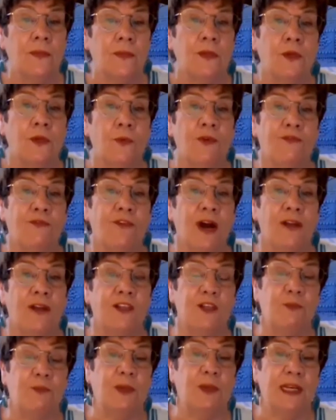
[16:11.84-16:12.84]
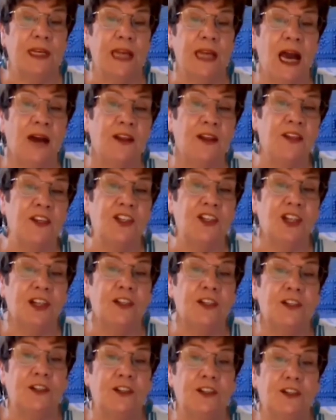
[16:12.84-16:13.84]
We find this played out in the
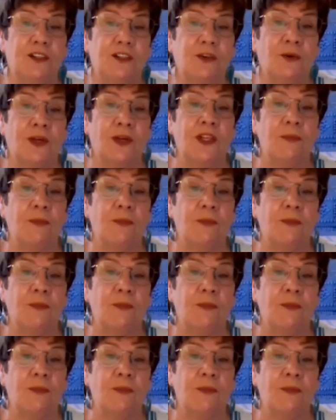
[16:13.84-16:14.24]
Genesis story.